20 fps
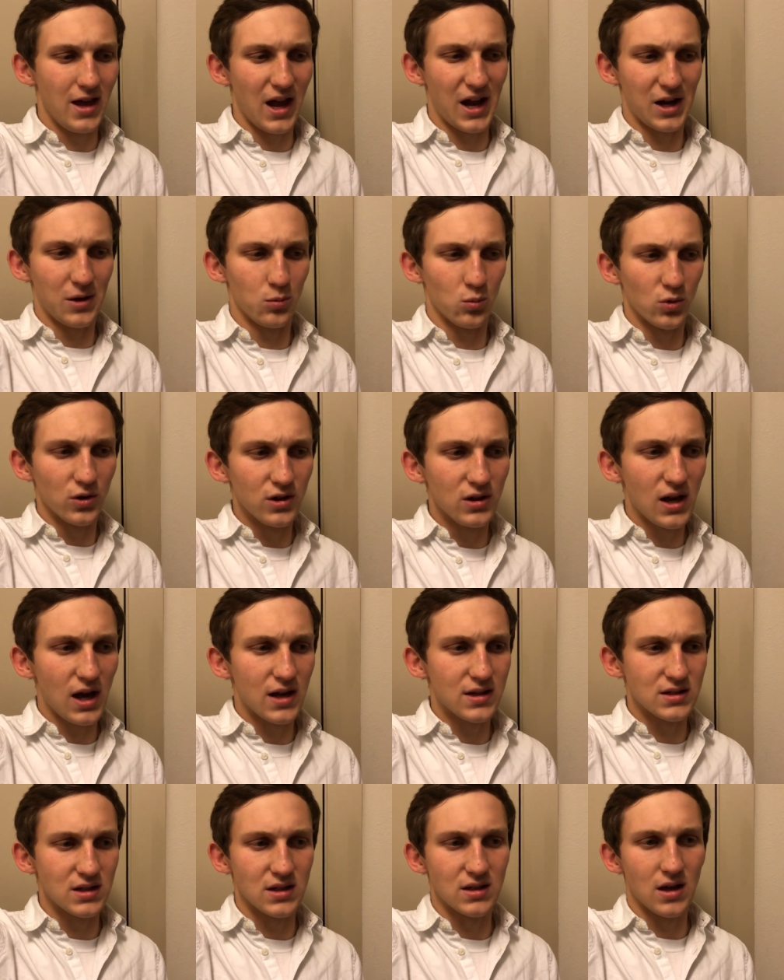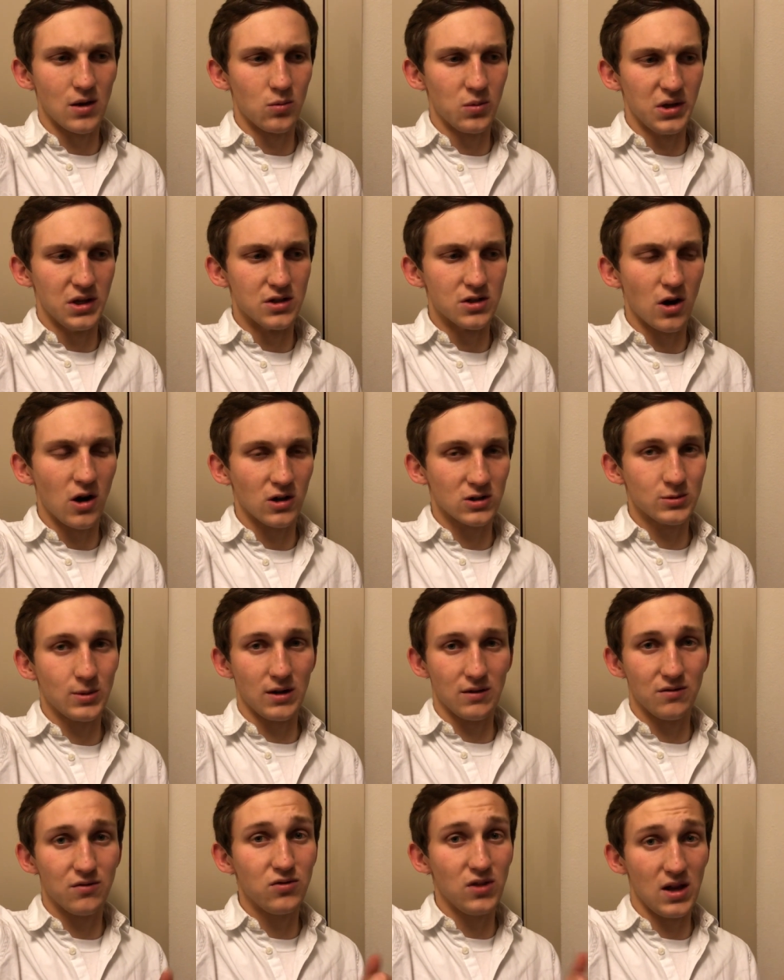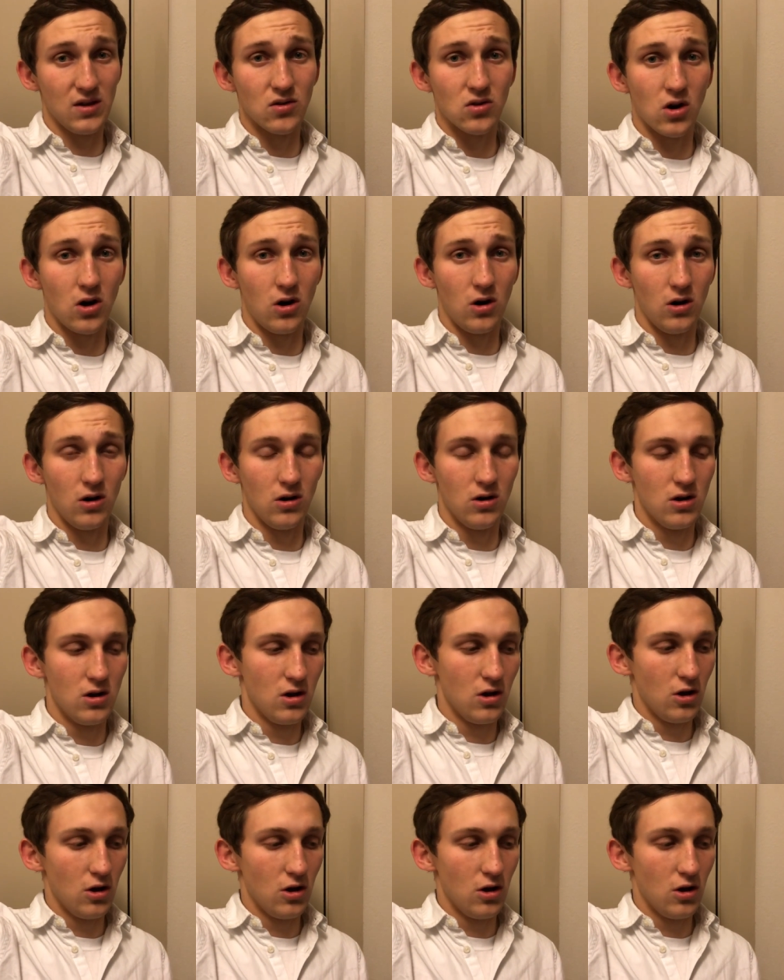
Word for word: And I'm realizing that we talked about call,